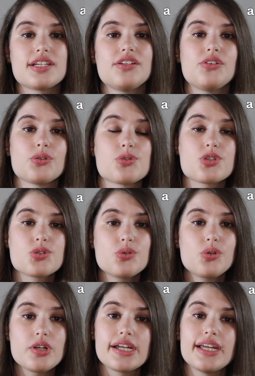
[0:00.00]
in your
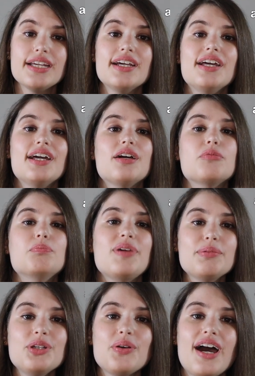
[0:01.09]
story,
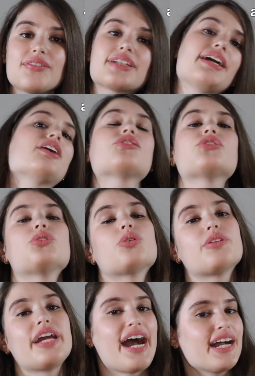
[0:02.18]
maybe you have a character who
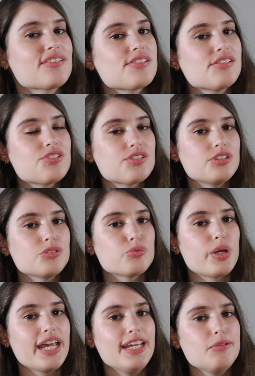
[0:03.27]
reacts in a certain
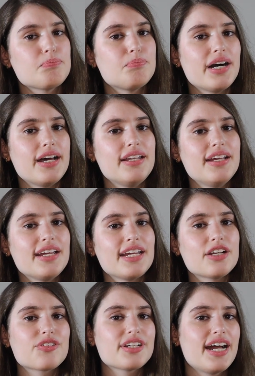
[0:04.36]
way, but
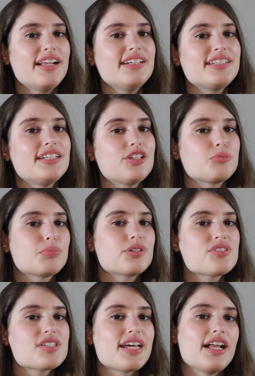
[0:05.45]
in reality, their
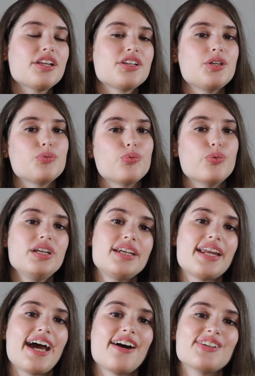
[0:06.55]
personality wouldn't
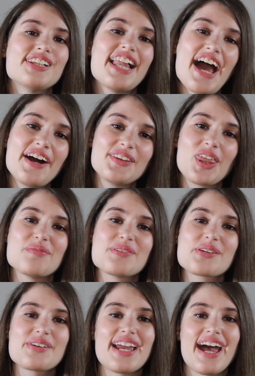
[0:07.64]
have allowed them
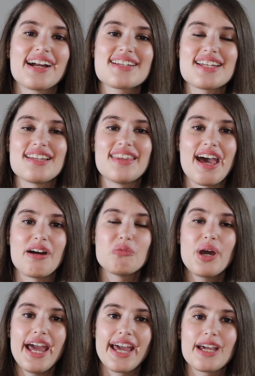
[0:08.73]
to react in that
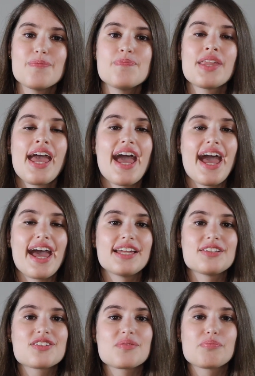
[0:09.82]
way.
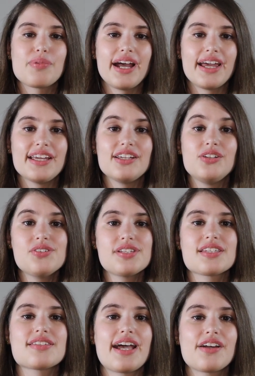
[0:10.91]
And by using
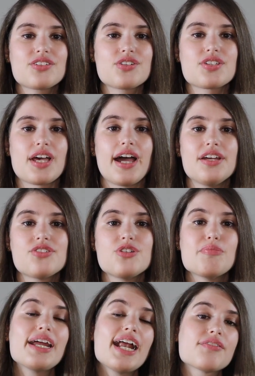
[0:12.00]
this exercise, you
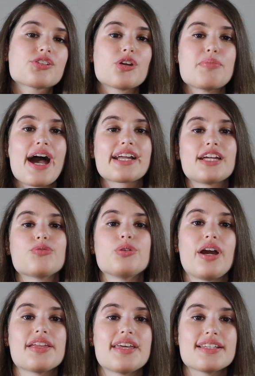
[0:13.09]
might have to go back and
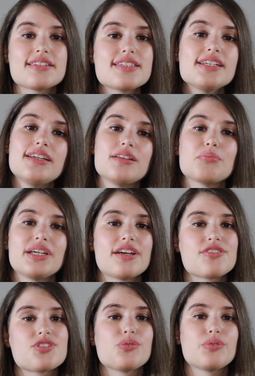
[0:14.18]
rewrite that scene
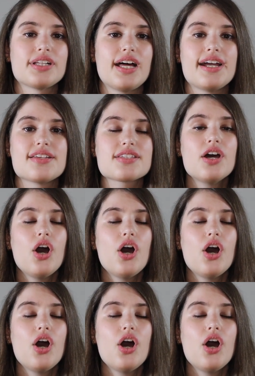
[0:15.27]
because you realize,